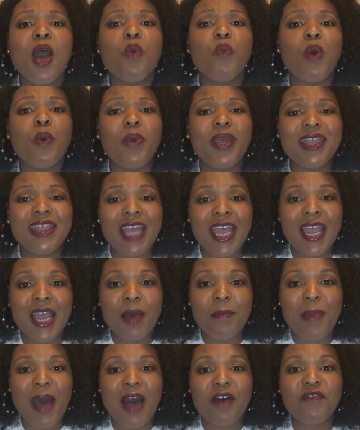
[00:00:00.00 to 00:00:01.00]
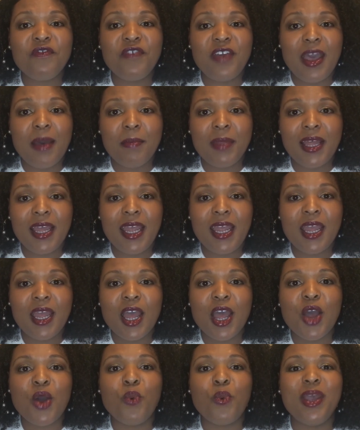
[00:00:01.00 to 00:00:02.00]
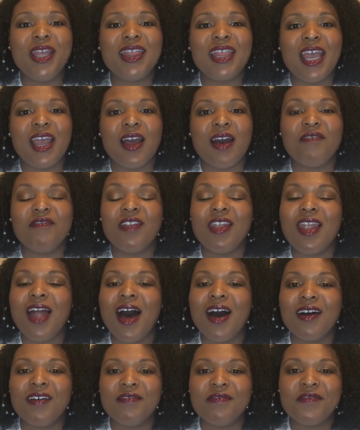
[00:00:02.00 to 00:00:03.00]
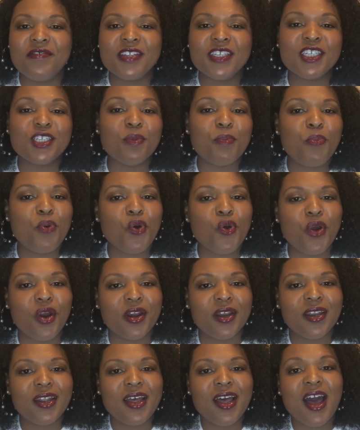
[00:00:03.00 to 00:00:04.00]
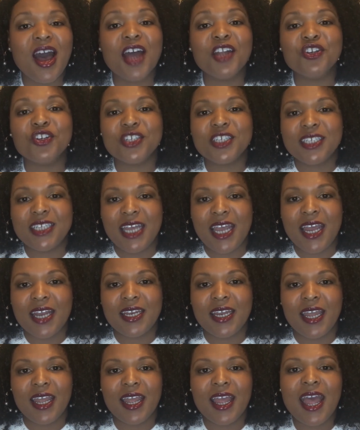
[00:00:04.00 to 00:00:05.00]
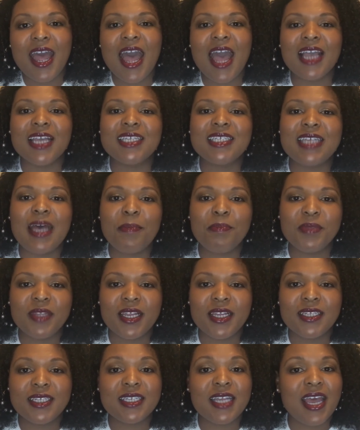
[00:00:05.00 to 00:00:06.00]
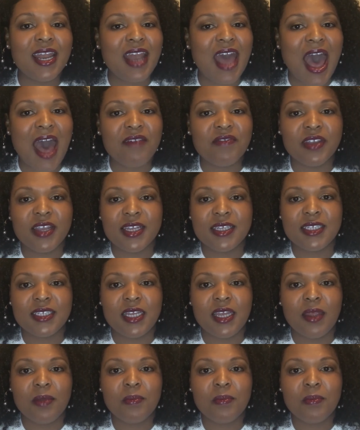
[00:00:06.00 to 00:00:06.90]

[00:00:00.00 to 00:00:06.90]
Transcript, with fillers: When we think about family, we think of love, support, understanding, acceptance, and advocacy.